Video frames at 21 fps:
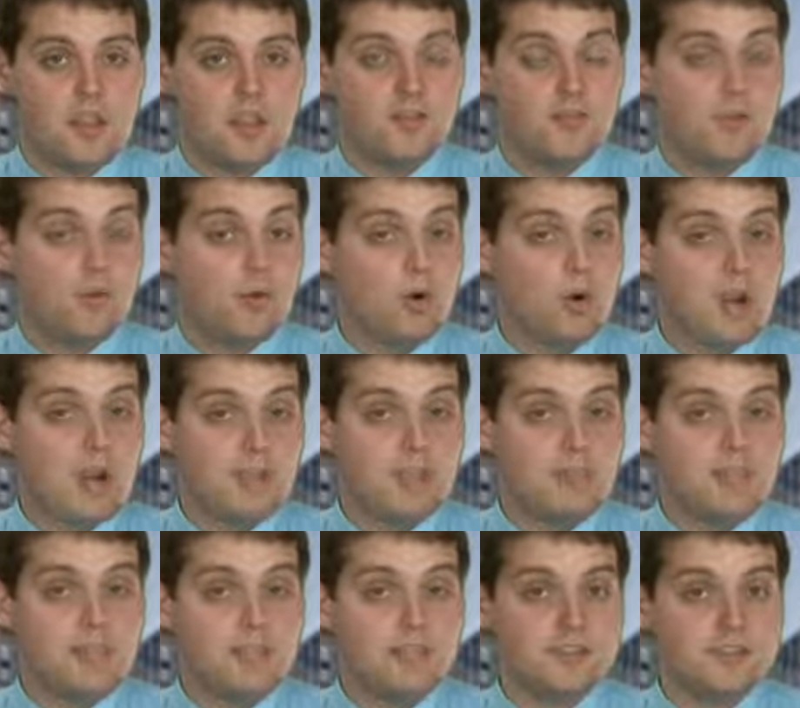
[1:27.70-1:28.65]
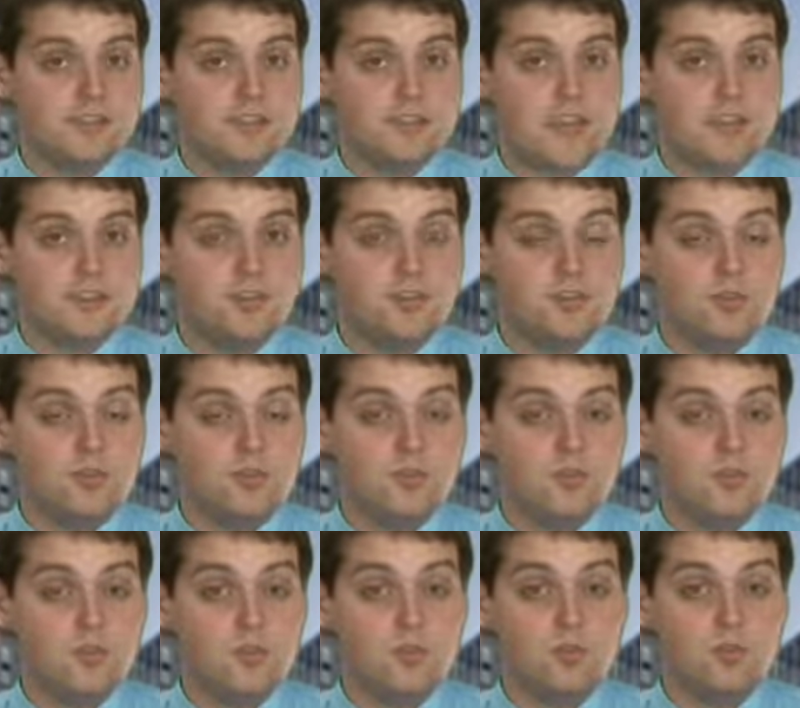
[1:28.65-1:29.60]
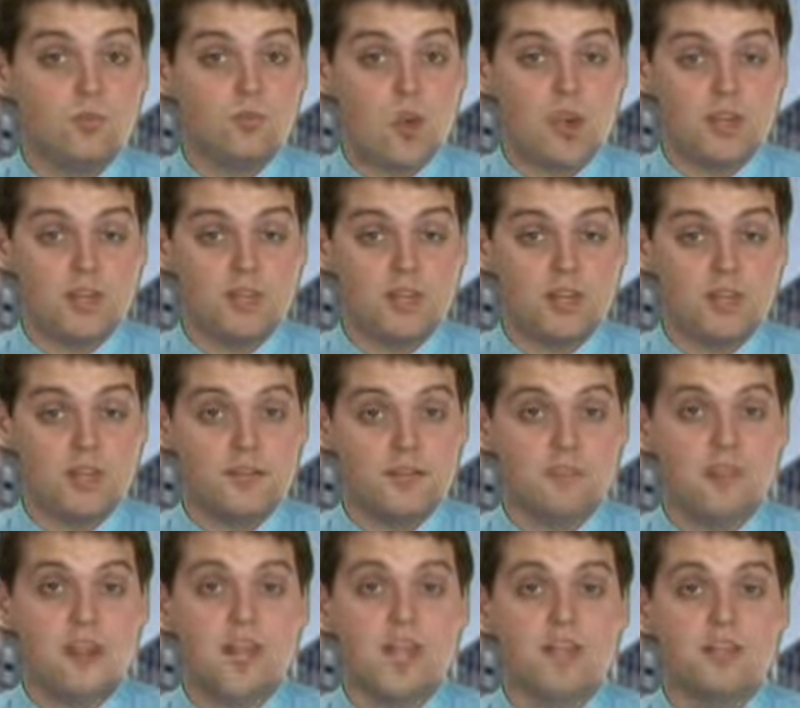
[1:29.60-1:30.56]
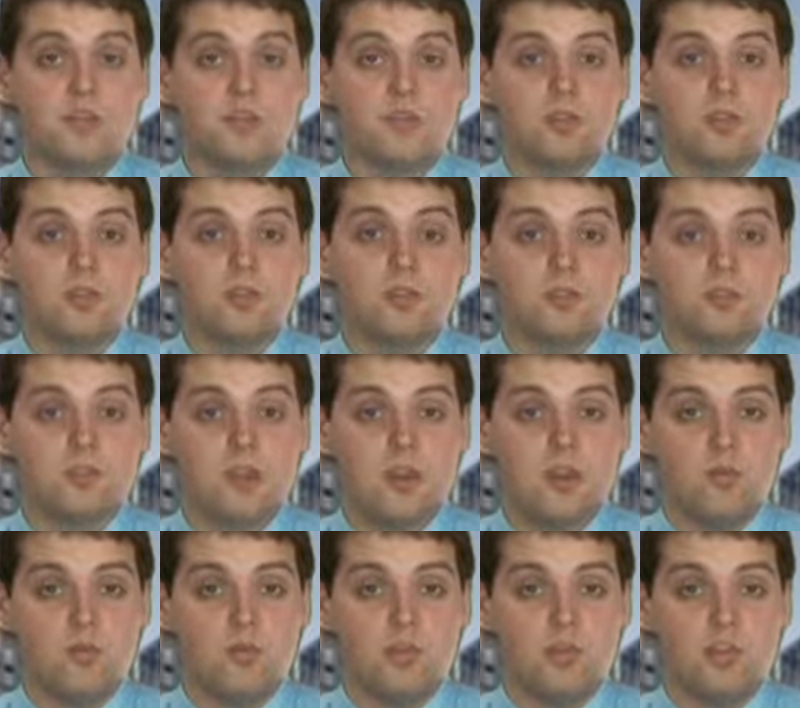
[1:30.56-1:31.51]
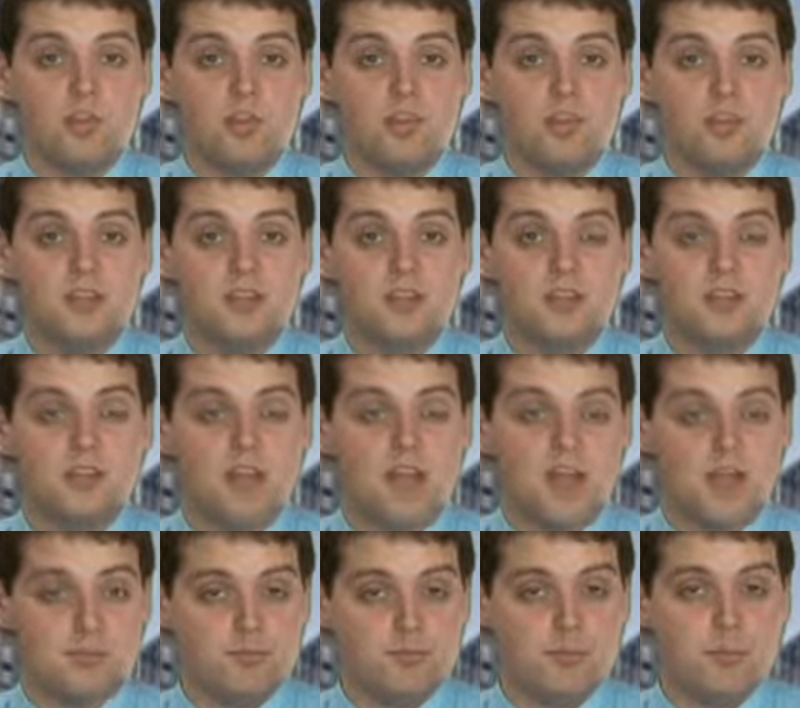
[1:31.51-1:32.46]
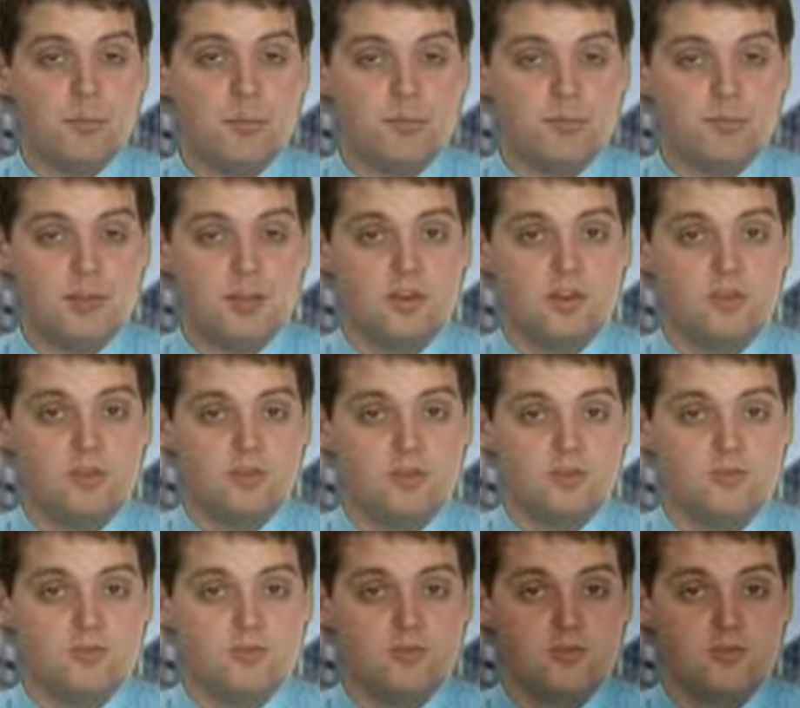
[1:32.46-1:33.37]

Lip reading: For more updates, stay tuned. You're watching the Financial News Network. I'm Chuck Pierce.